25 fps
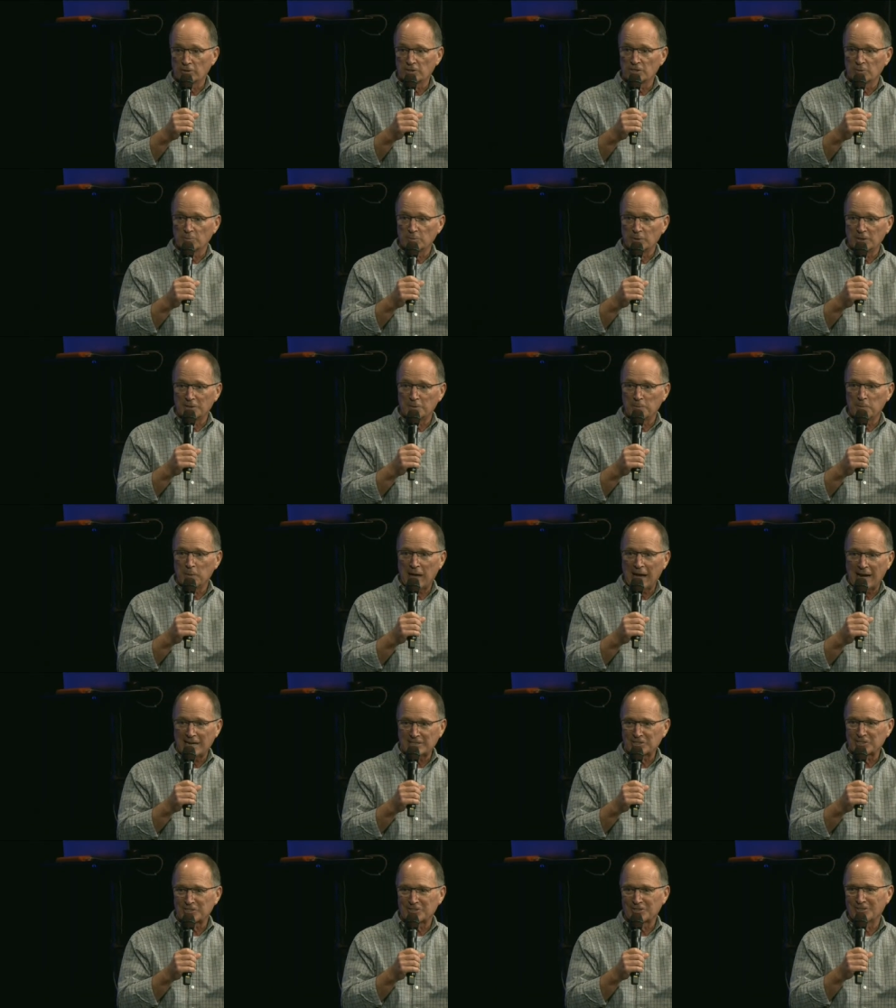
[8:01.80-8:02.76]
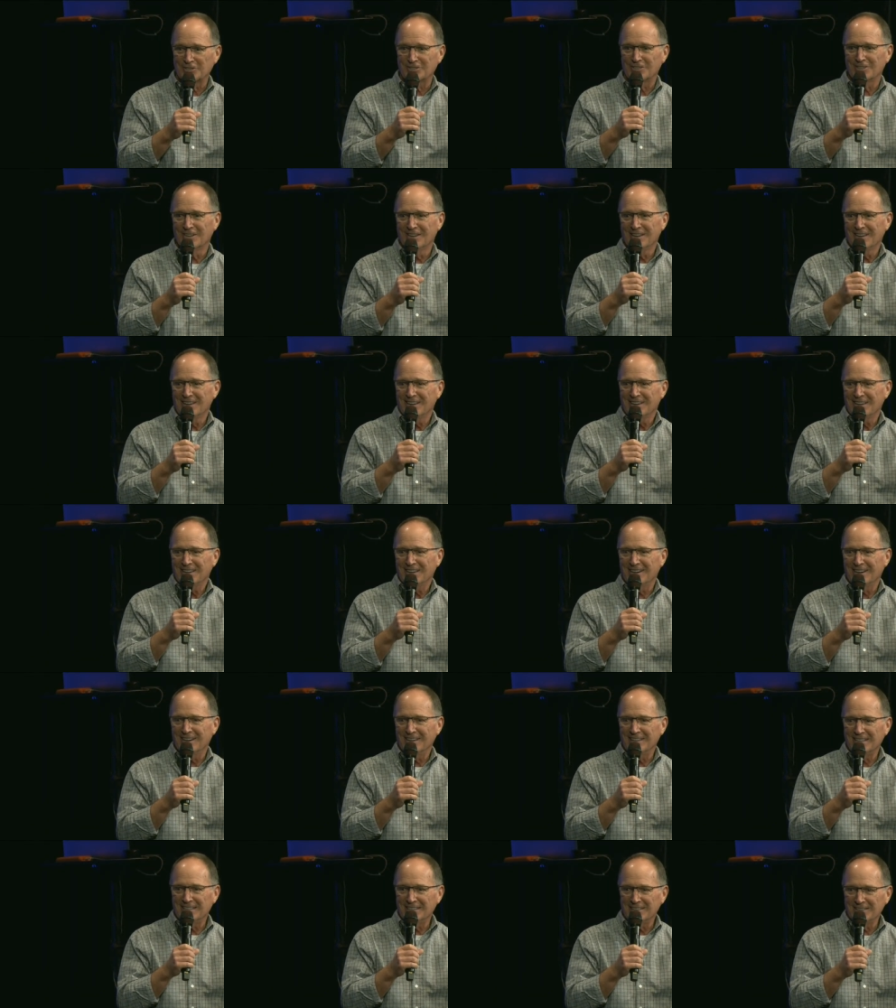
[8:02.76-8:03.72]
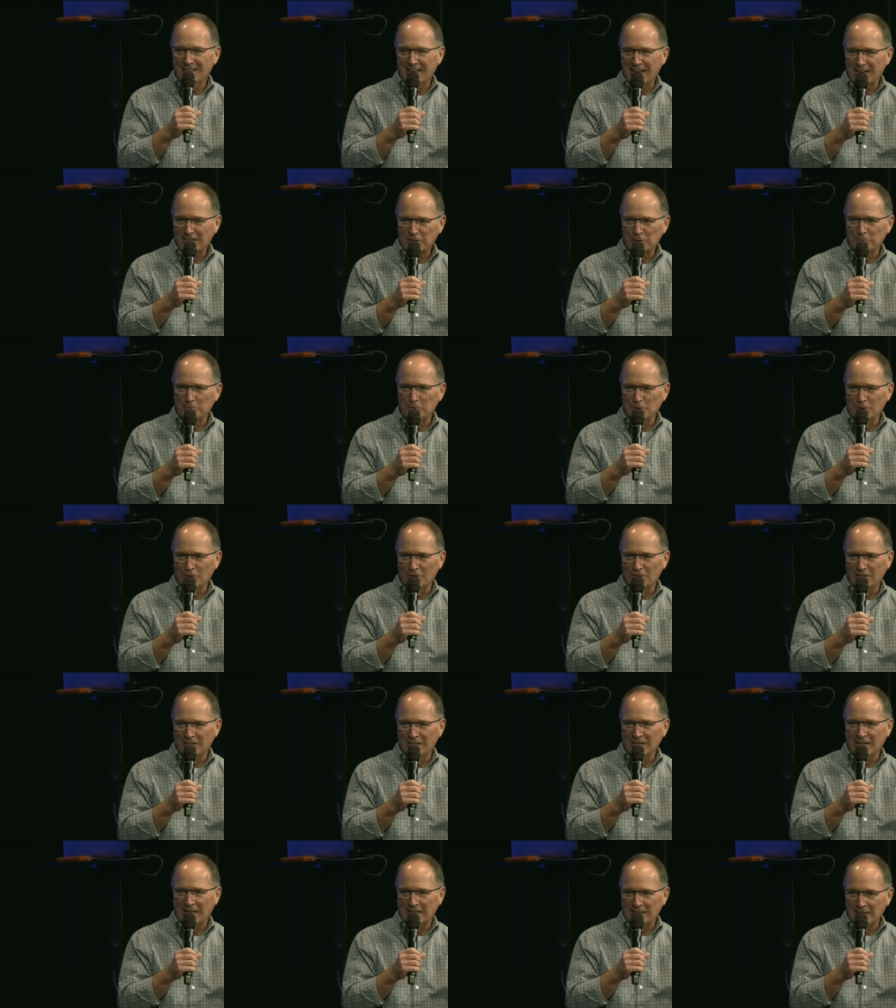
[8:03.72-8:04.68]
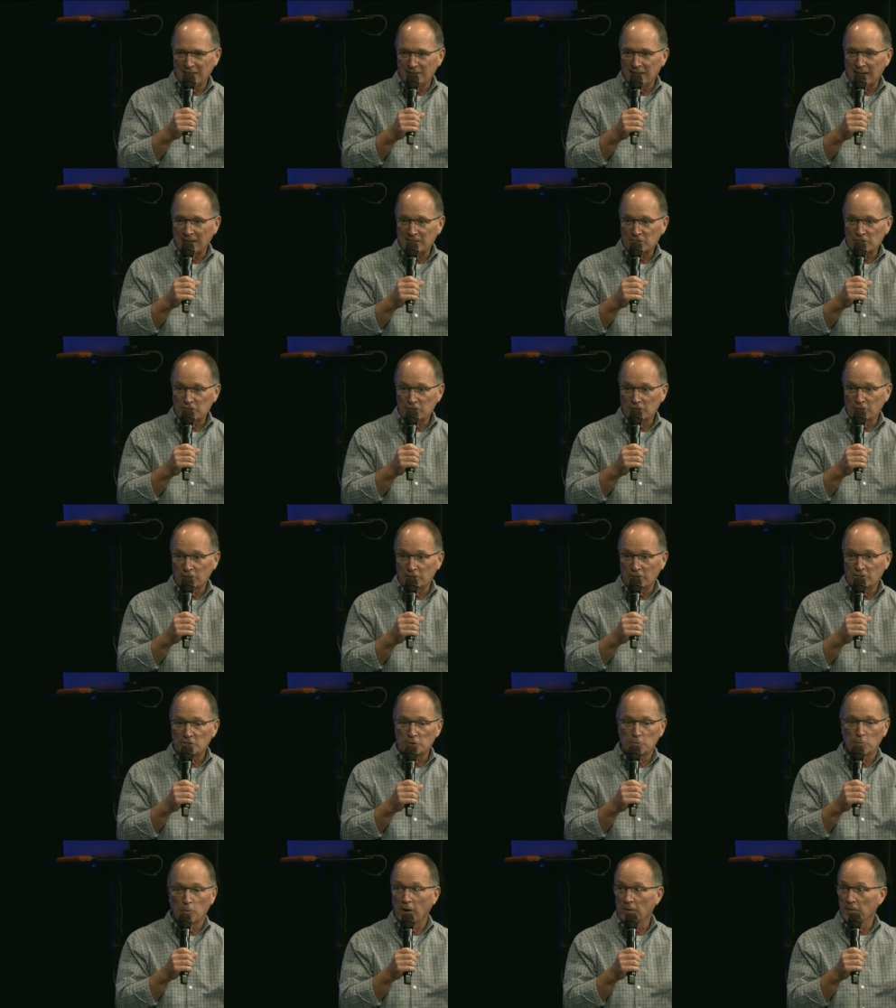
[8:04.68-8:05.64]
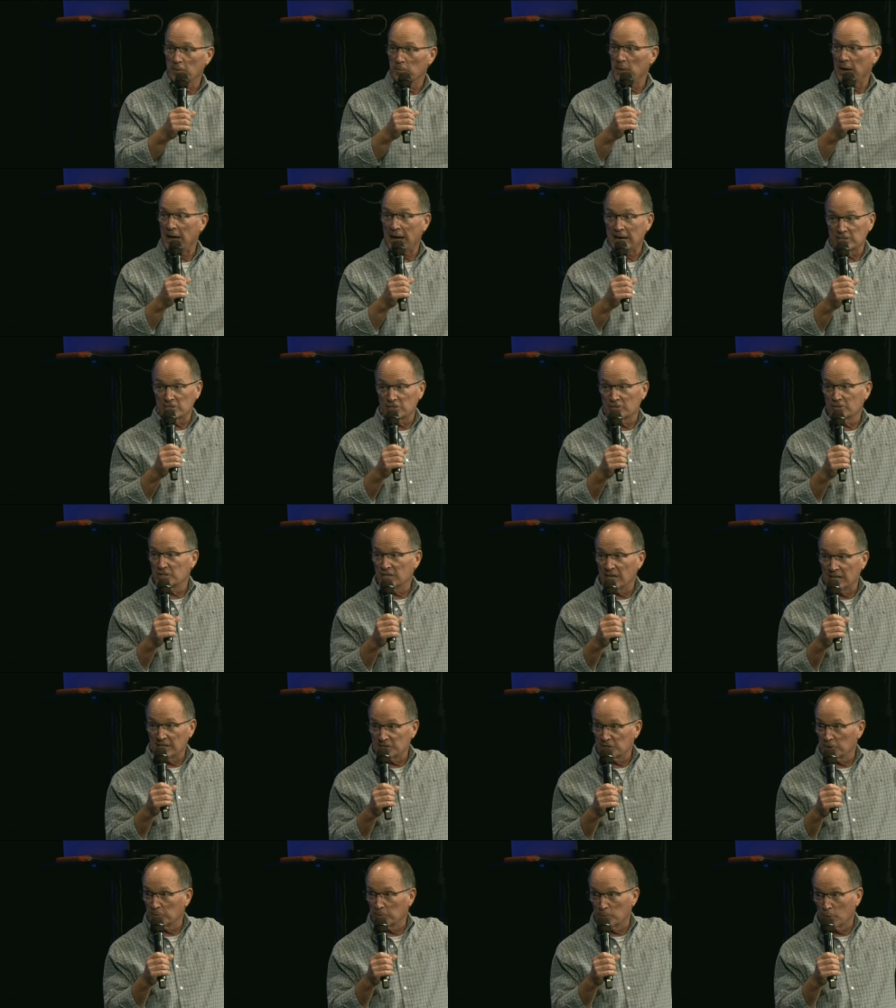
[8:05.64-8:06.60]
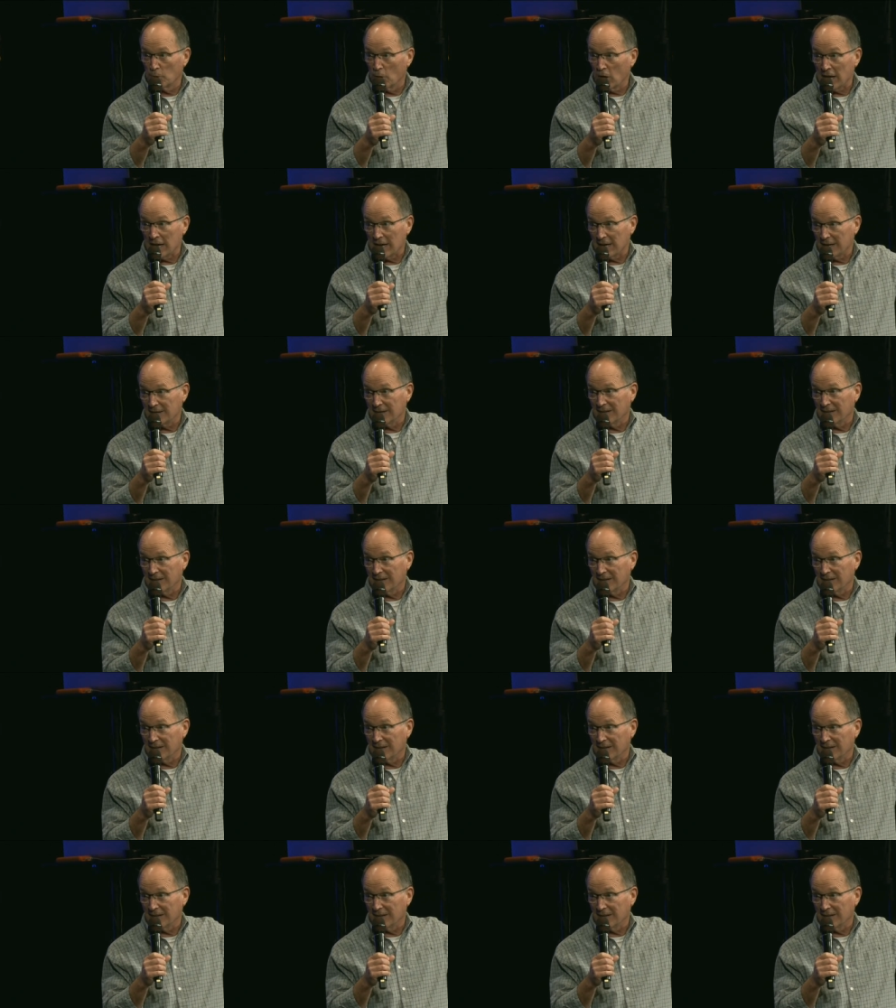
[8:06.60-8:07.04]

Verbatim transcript: to be the pastor uh, in that community and in that church while the pastor takes a break